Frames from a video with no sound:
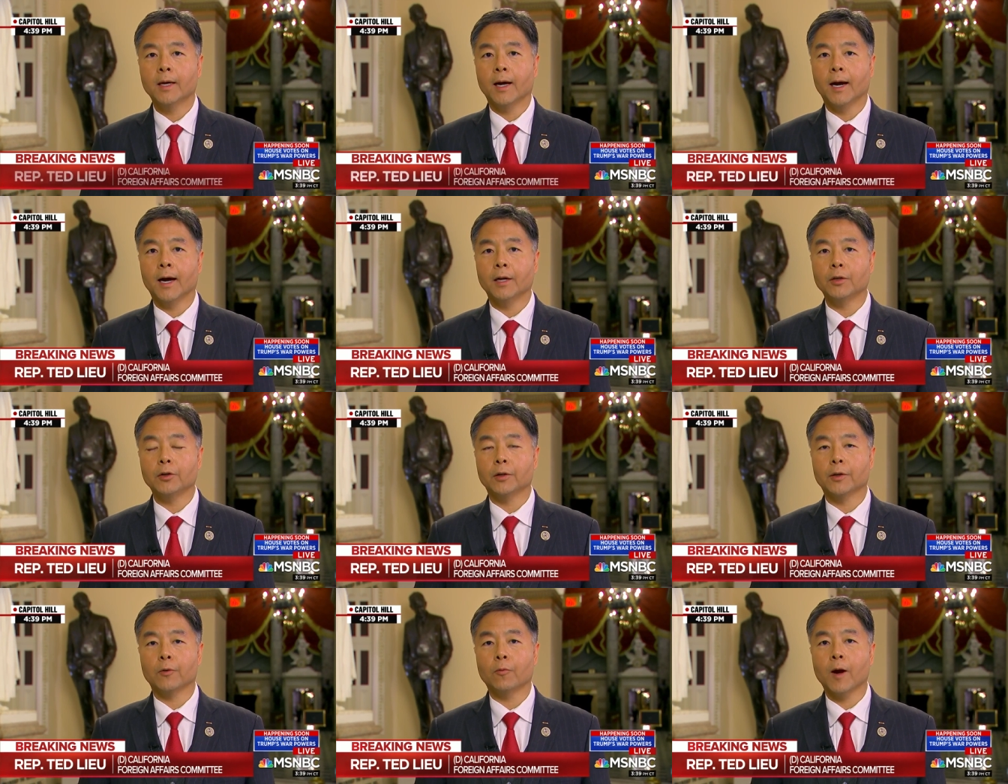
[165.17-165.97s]
on
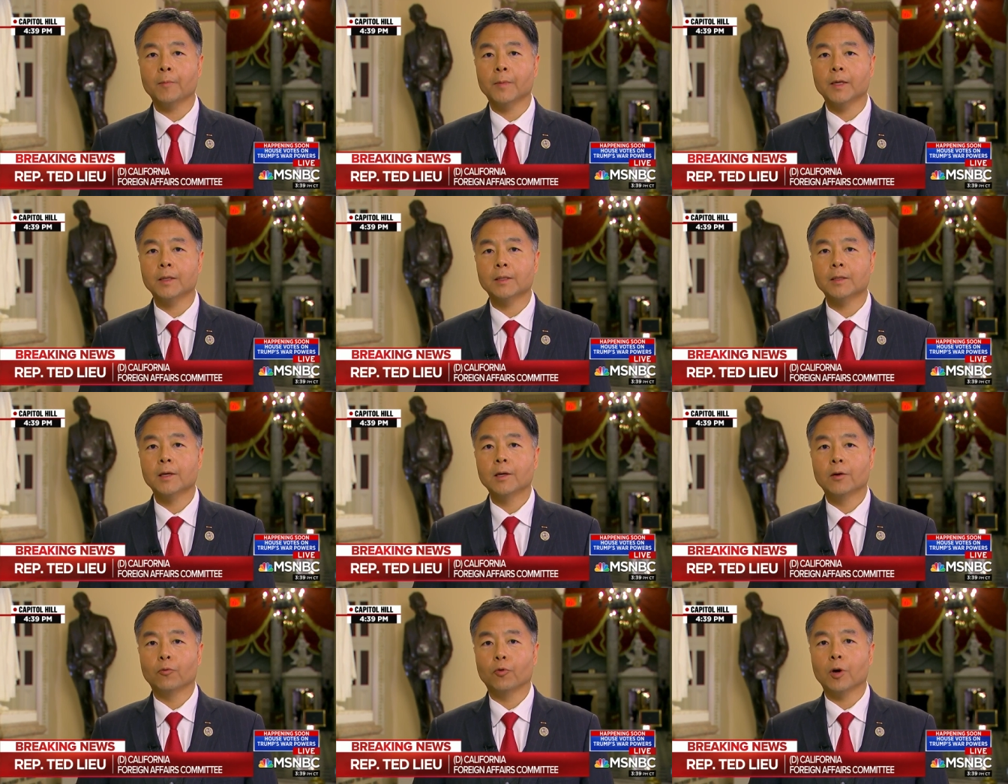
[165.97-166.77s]
nuclear weapons,
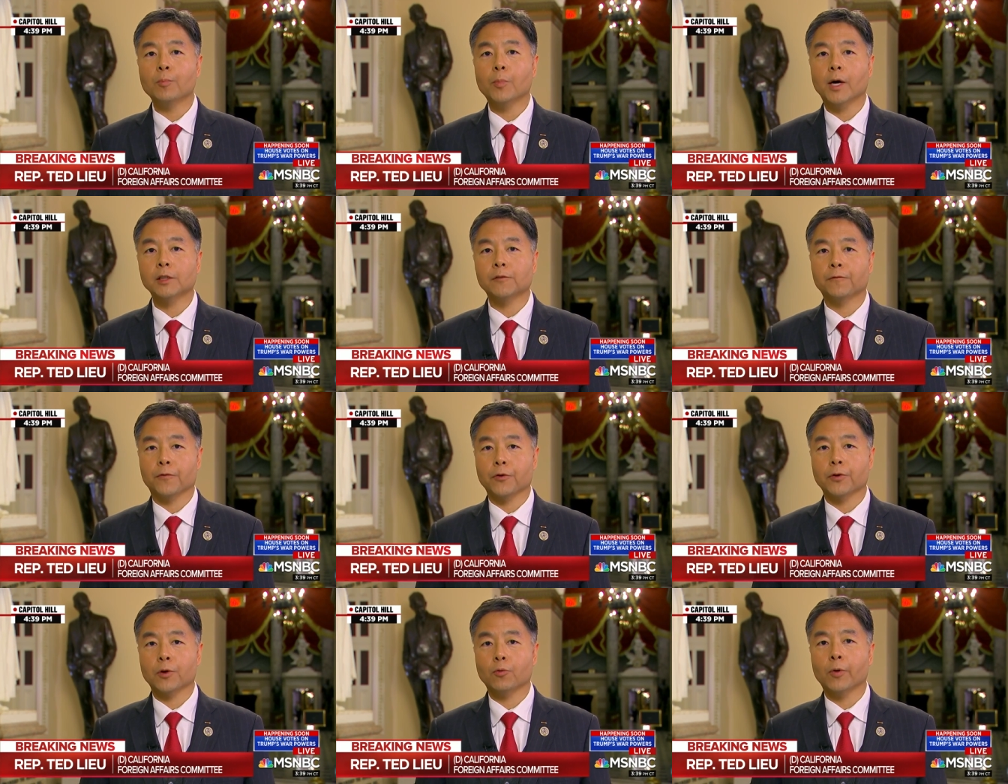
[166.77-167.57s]
we're much
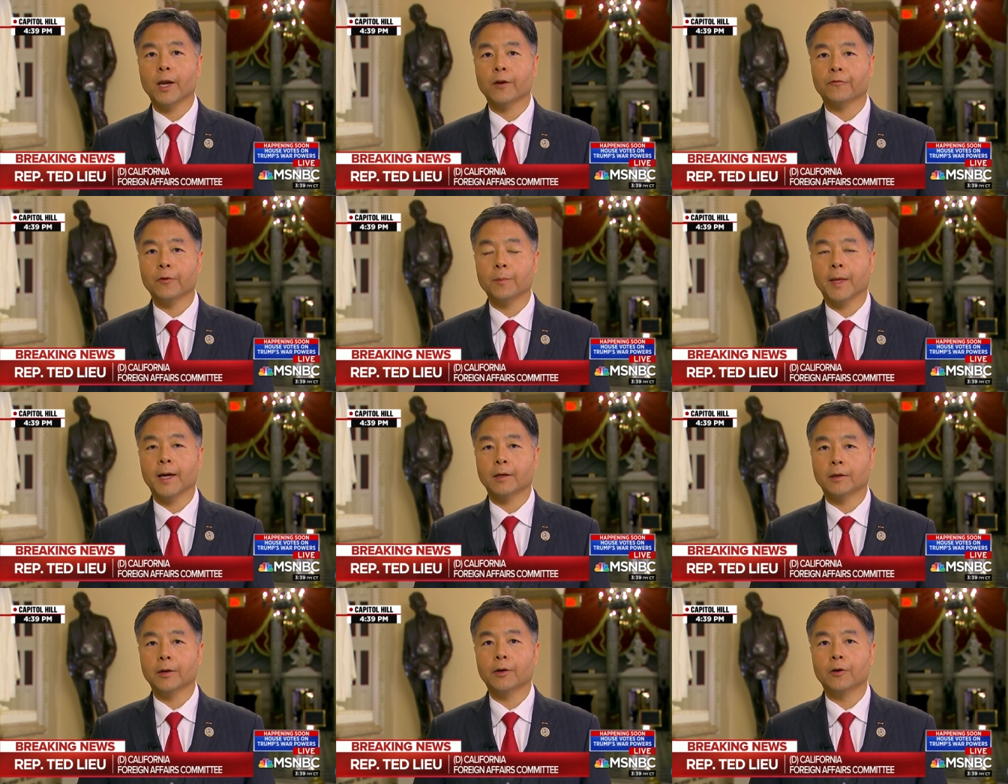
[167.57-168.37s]
further away from
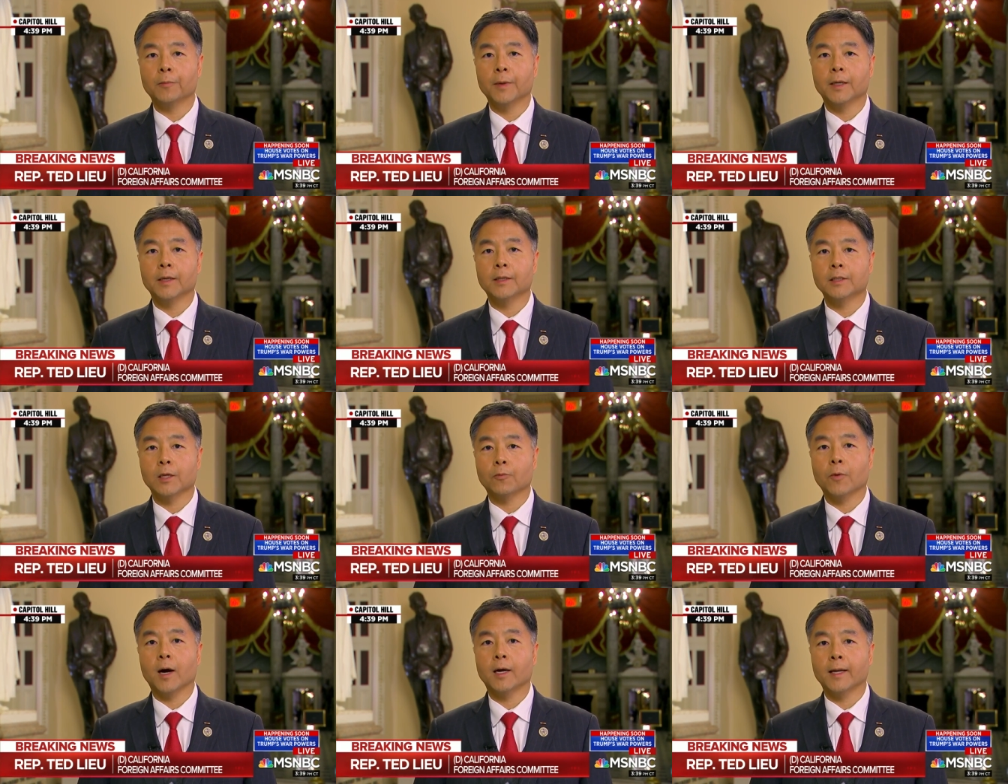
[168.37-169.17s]
that goal because
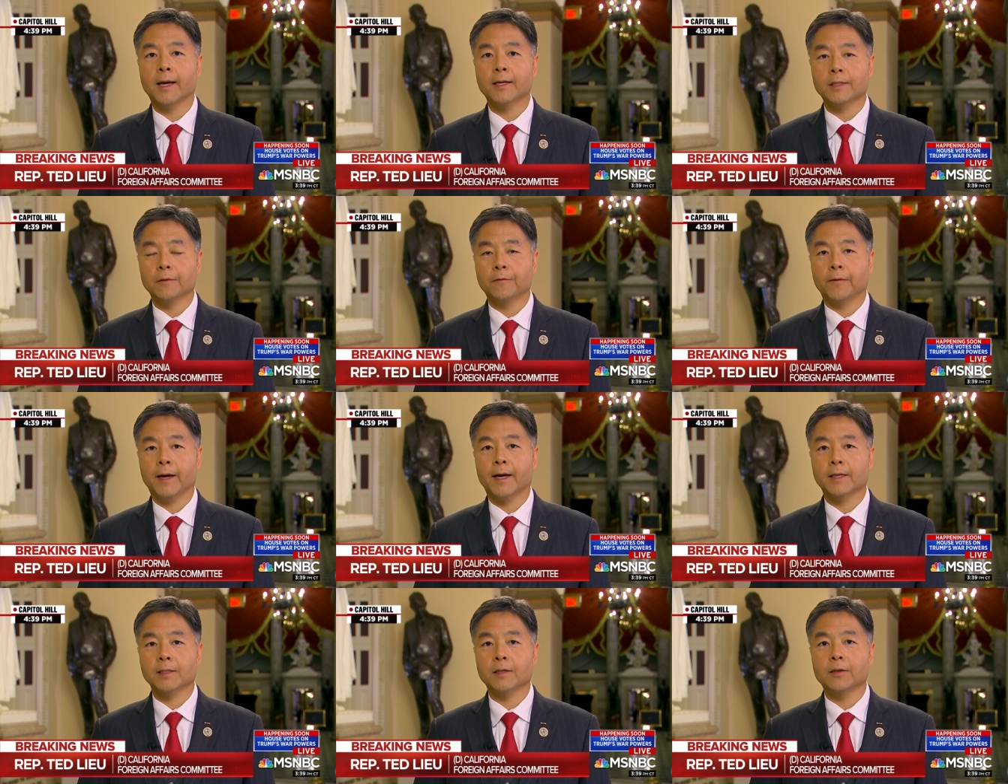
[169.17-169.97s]
Iran has, in
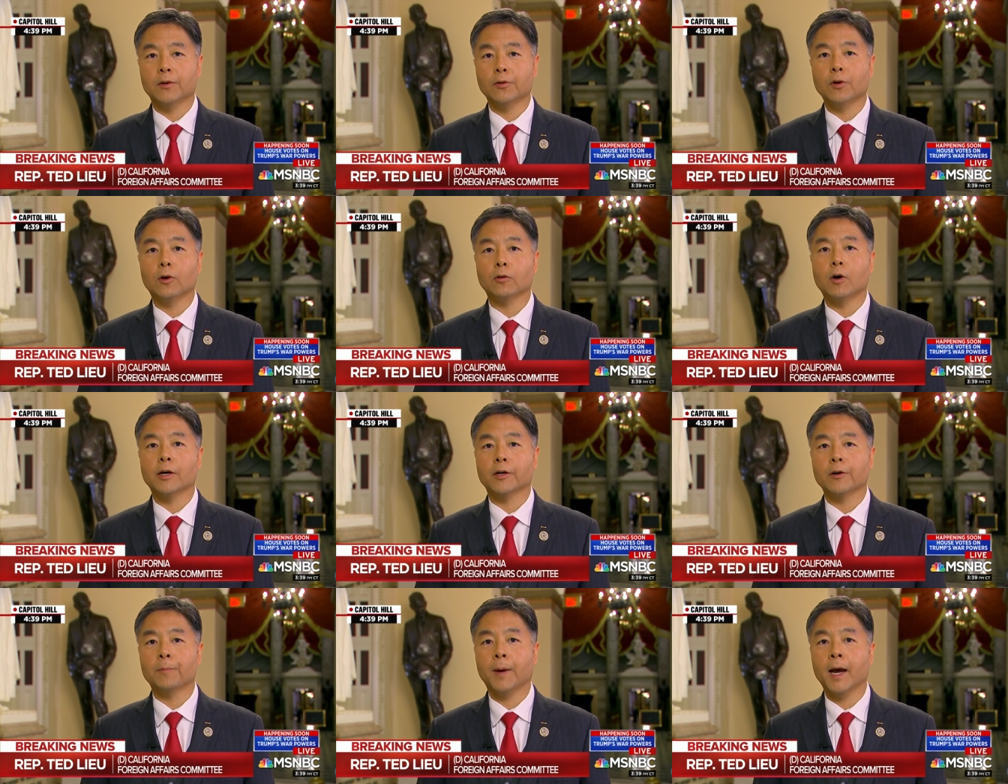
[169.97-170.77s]
fact, said they're no
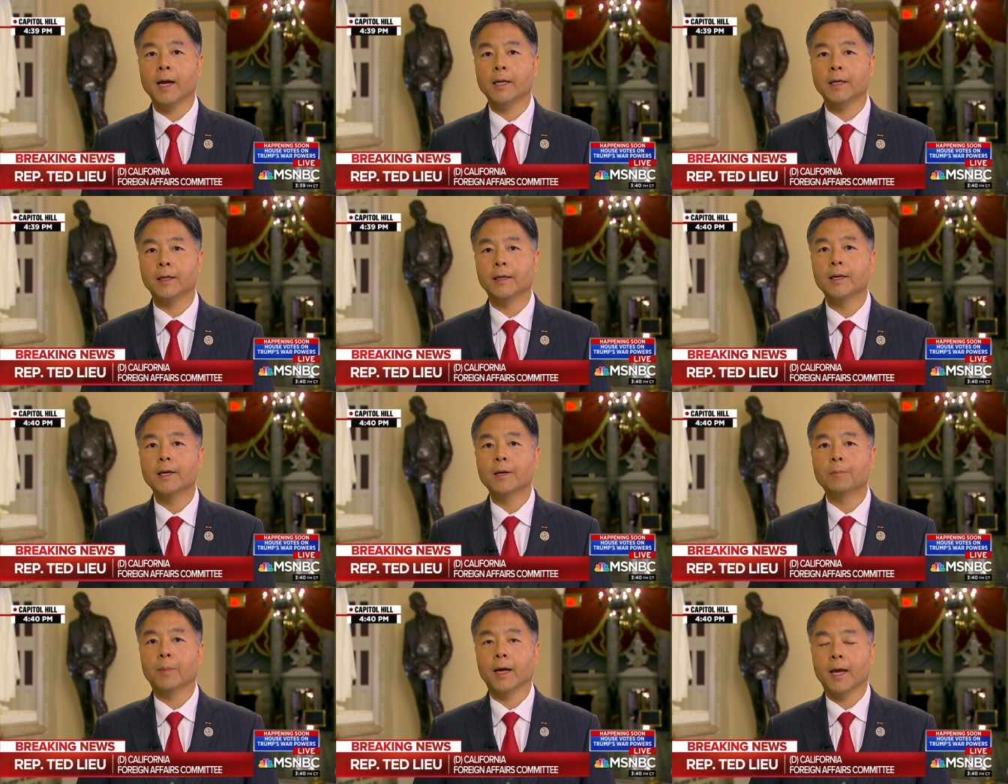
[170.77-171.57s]
longer abiding
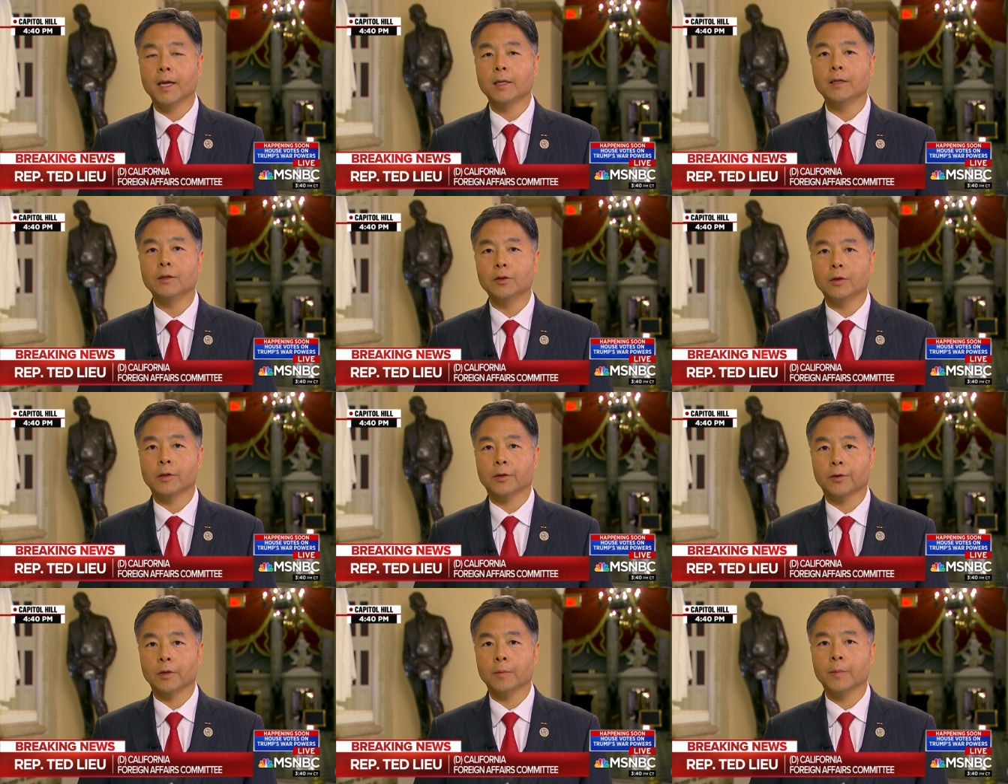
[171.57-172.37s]
by any
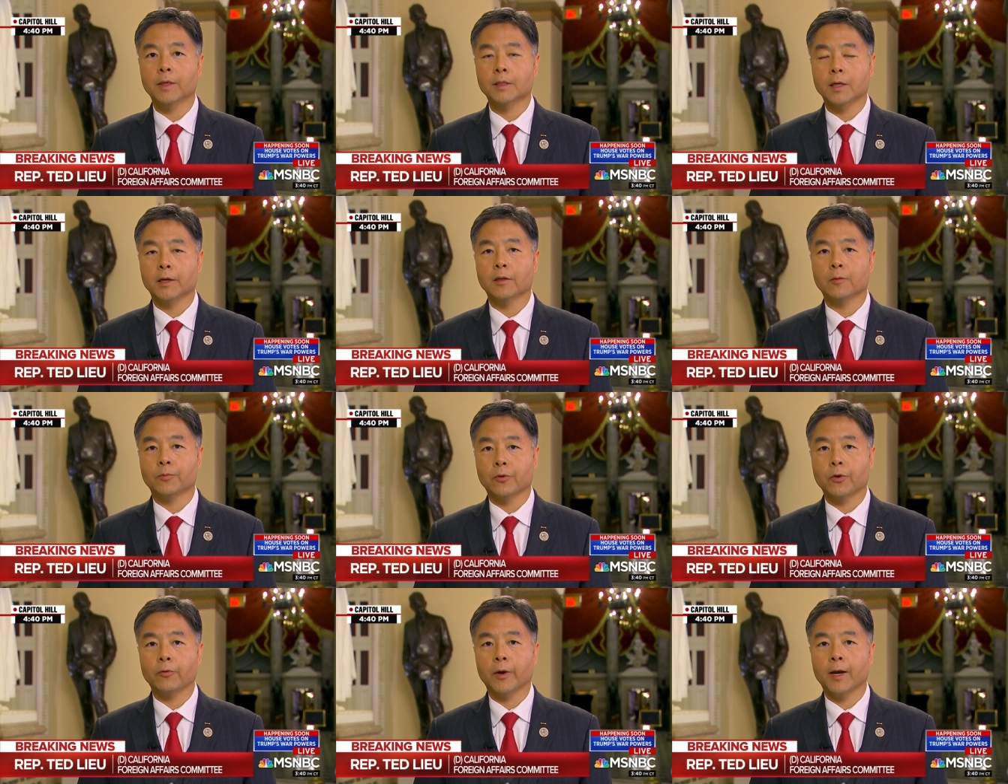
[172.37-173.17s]
nuclear limits on their
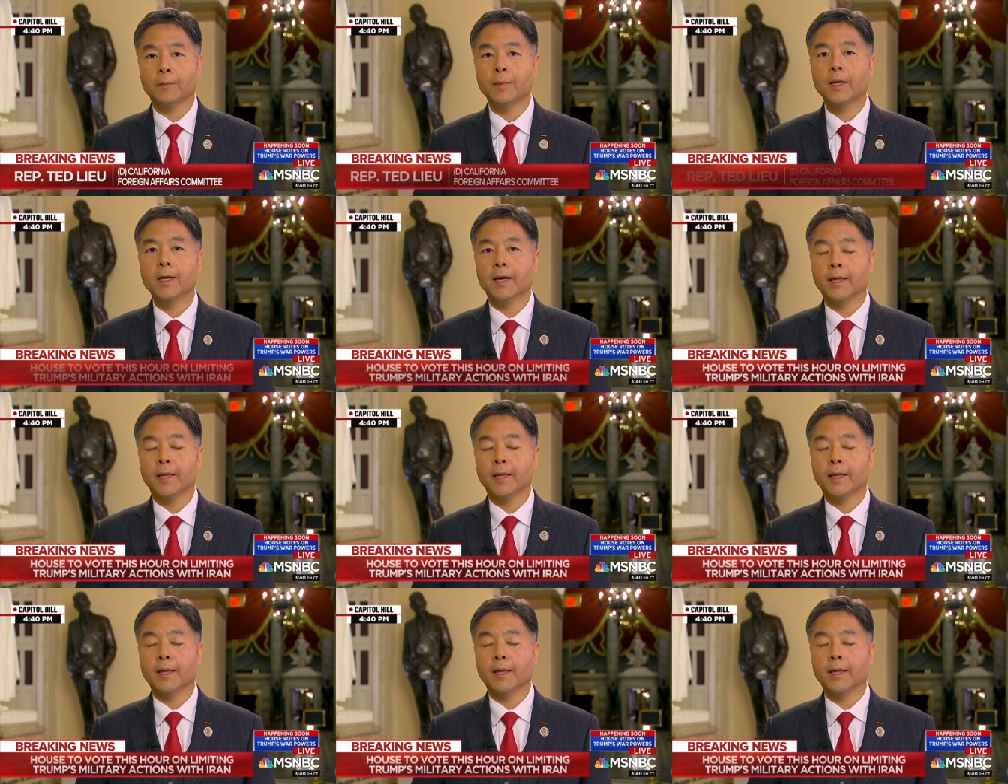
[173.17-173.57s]
program.